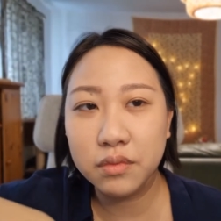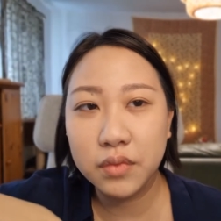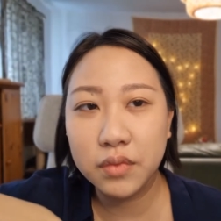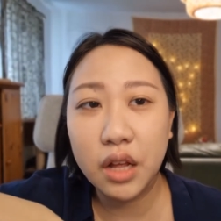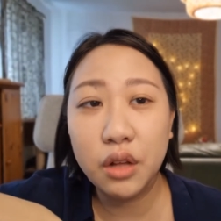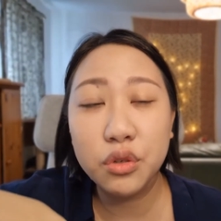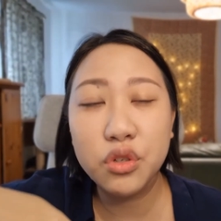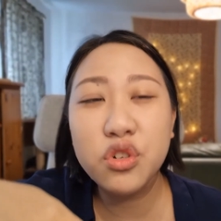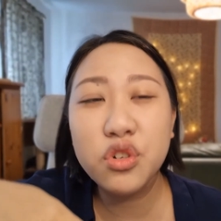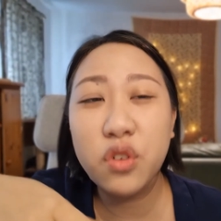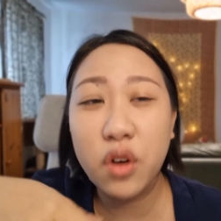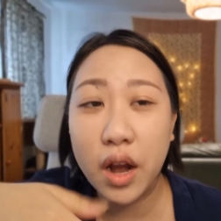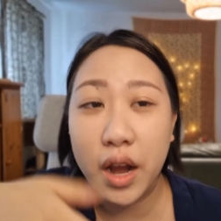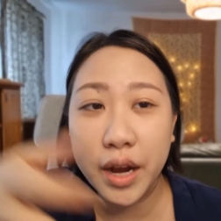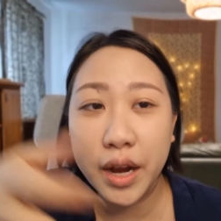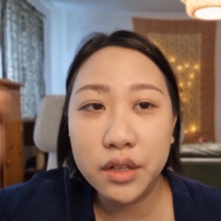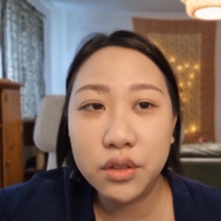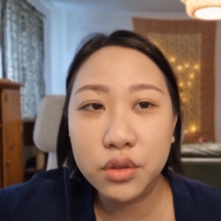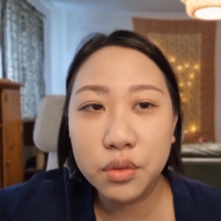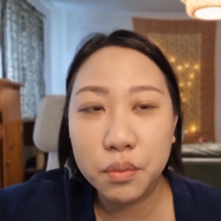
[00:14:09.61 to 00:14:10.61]
I'll
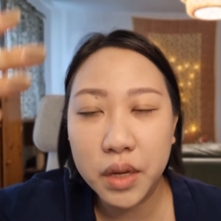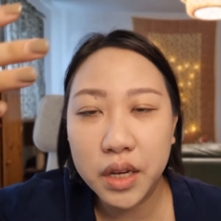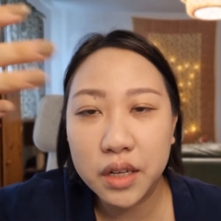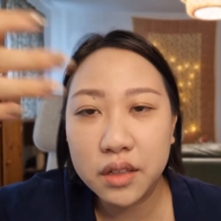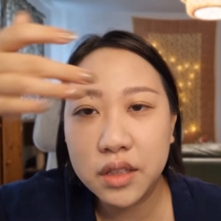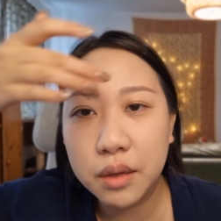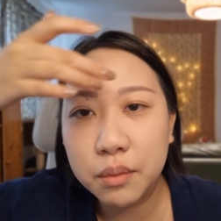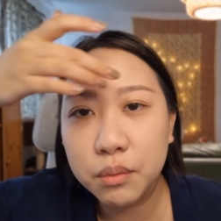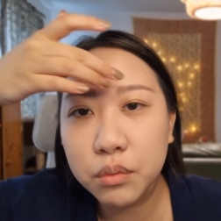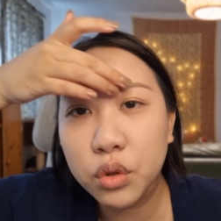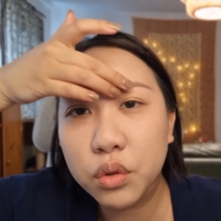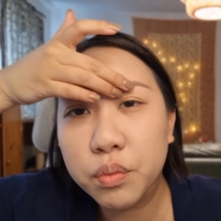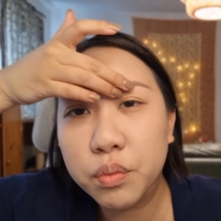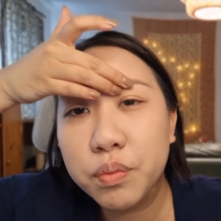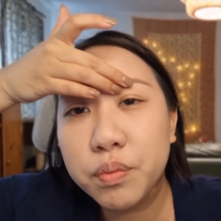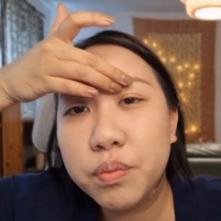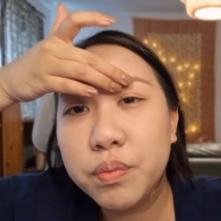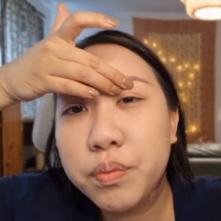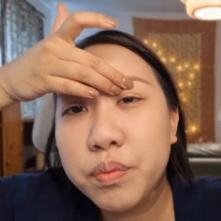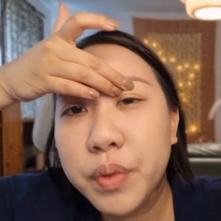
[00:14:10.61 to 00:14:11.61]
try to make them look
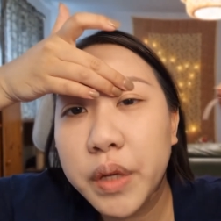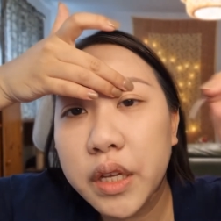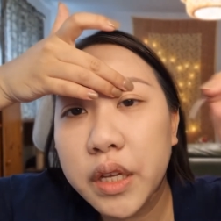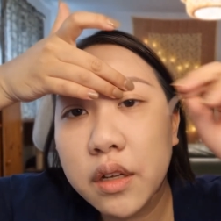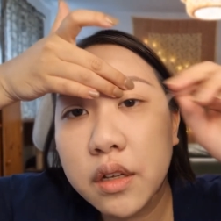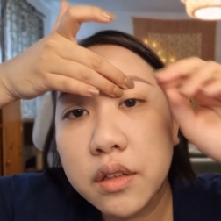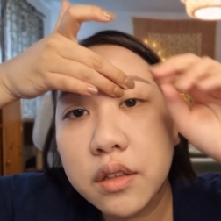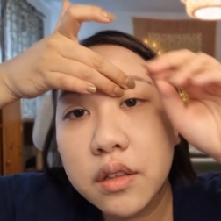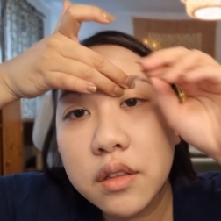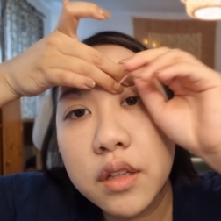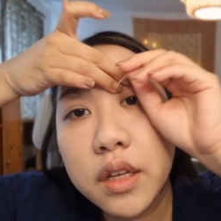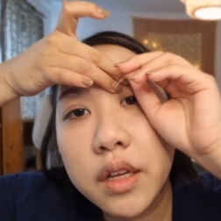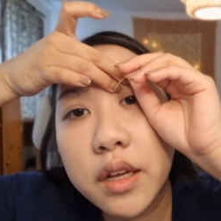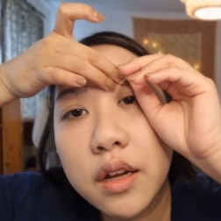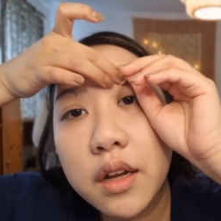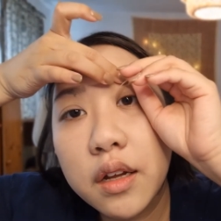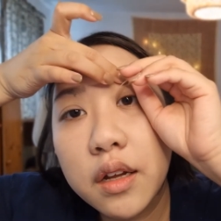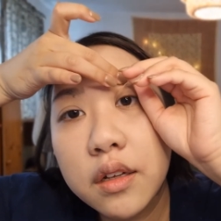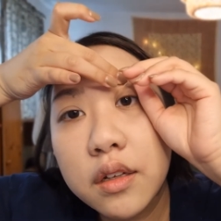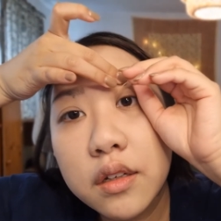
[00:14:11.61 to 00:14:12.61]
bigger than they
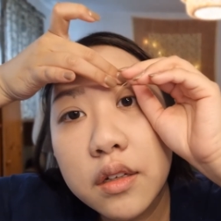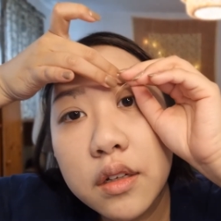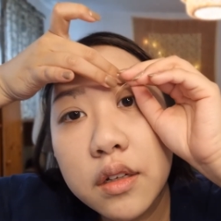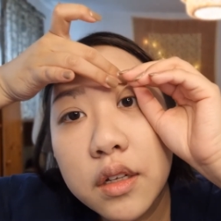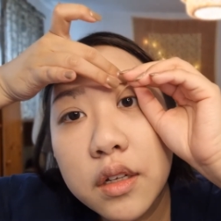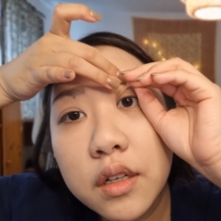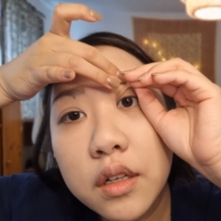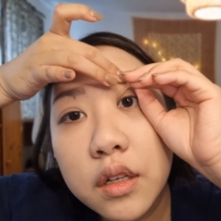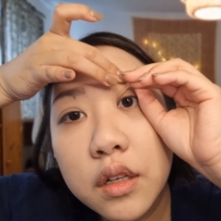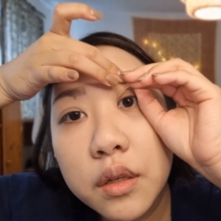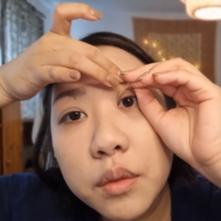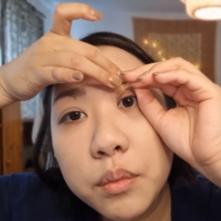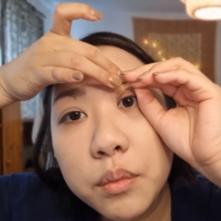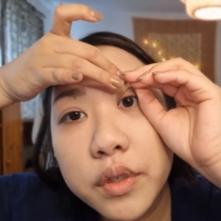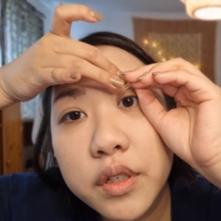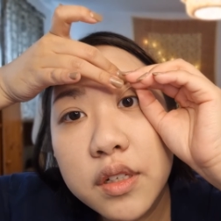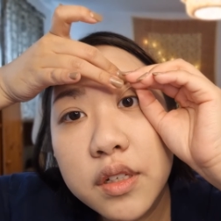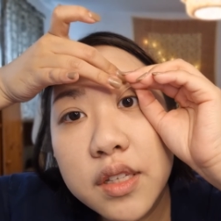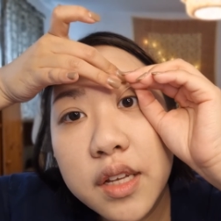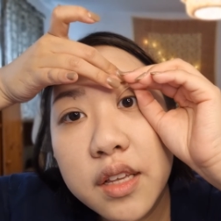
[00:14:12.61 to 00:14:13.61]
are,
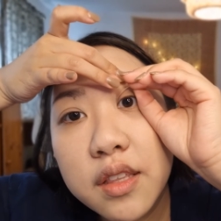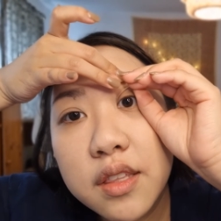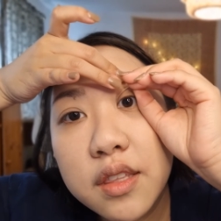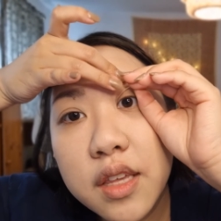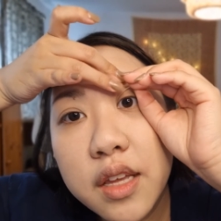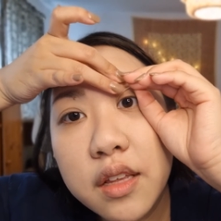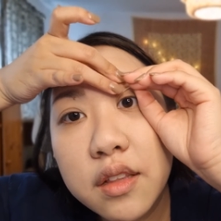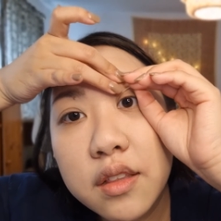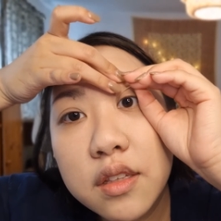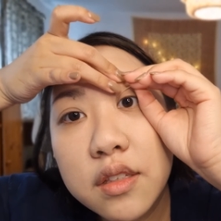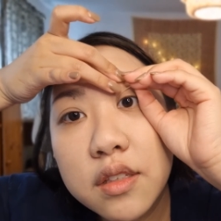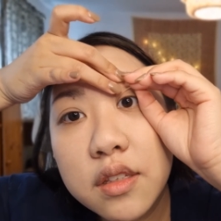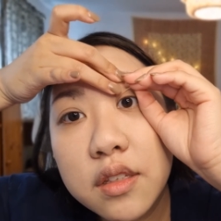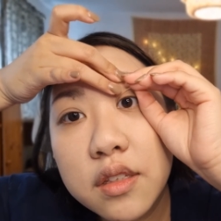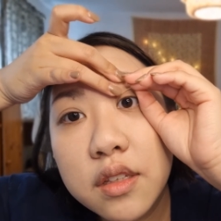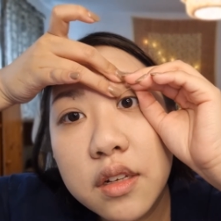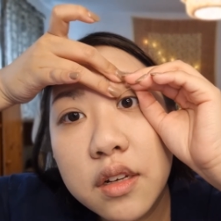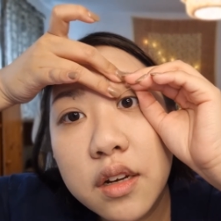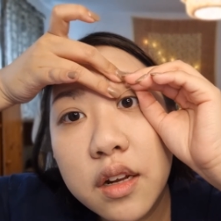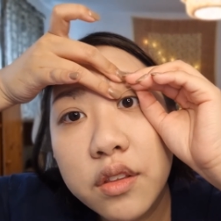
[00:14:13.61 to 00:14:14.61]
because I think this is
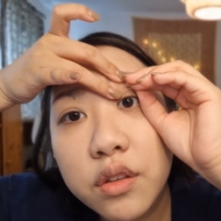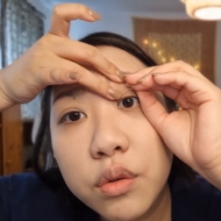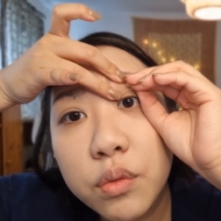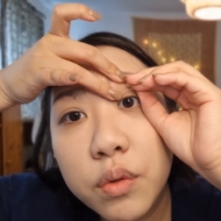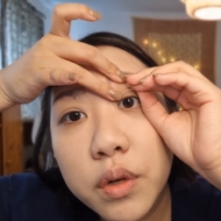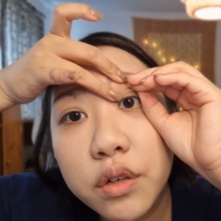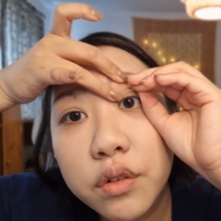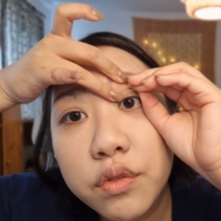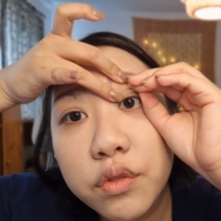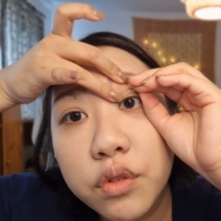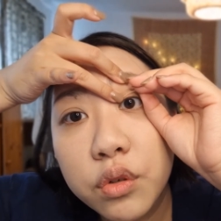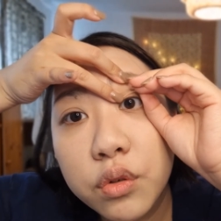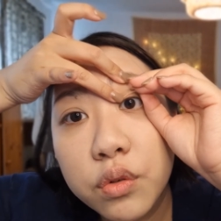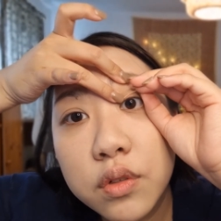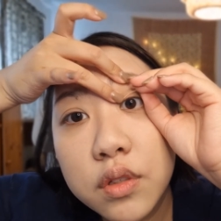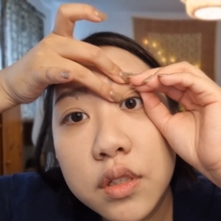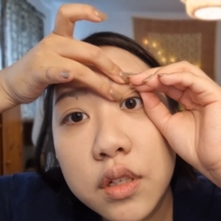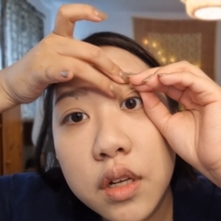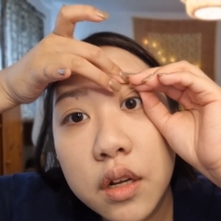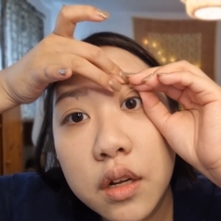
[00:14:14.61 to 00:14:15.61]
another one of those